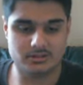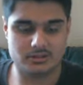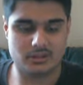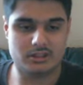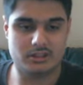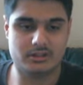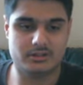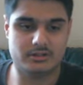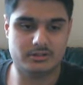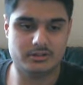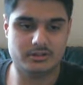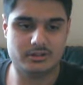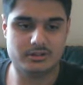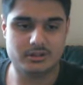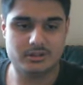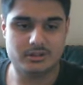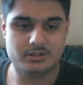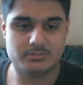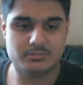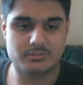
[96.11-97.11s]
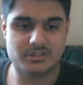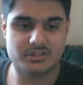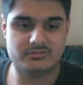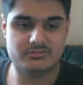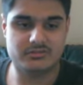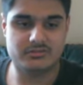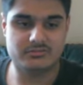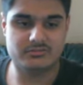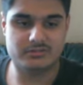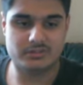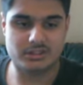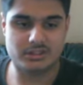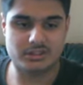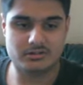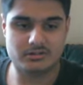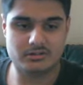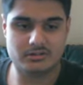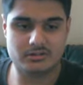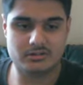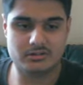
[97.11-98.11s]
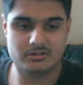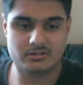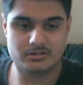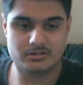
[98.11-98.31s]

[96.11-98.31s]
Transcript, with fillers: on May 15th.